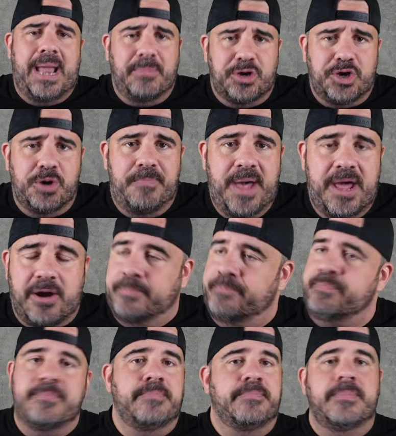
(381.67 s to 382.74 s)
I'm a good bettor.
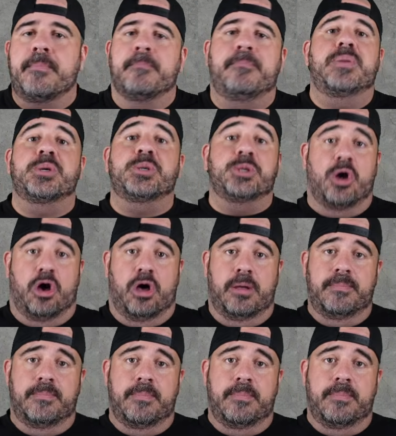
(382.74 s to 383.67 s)
Pshaw,